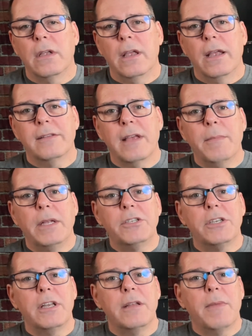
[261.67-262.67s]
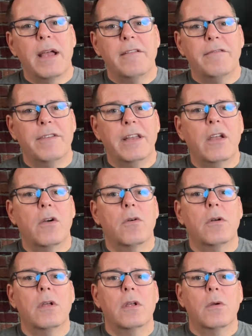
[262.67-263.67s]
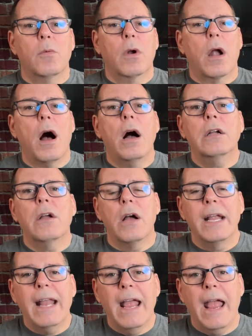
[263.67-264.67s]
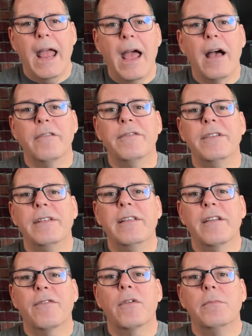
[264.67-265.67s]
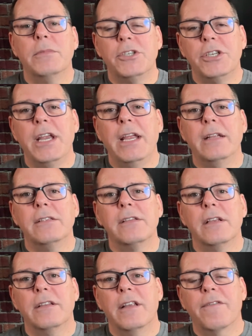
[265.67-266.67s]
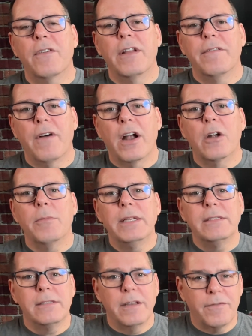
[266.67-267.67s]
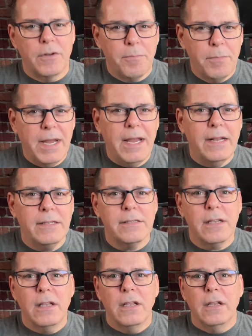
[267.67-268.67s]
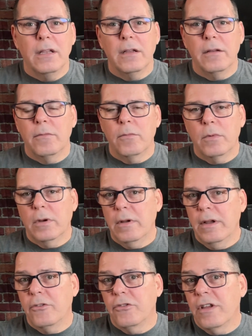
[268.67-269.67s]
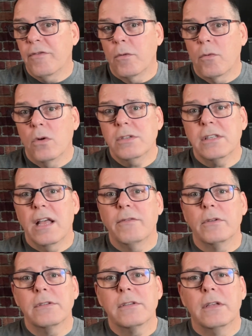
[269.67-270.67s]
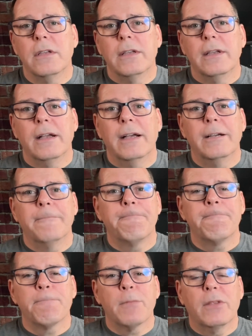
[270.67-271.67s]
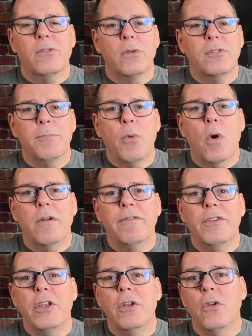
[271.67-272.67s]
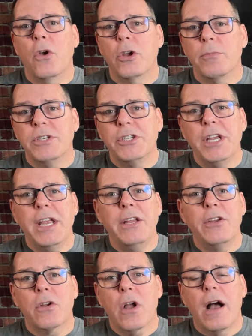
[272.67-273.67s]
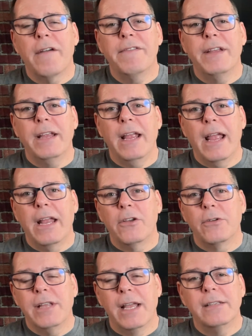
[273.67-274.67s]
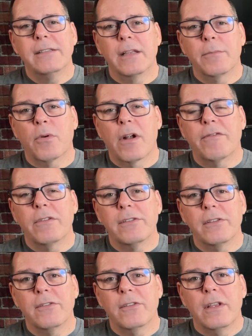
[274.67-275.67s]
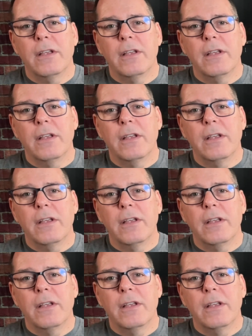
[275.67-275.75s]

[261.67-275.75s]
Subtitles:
As I mentioned in my video, we're all going to have different machines, different environments, different beans, in different roast levels. So it's important for you to know your machine, your coffee, and your tasting preferences.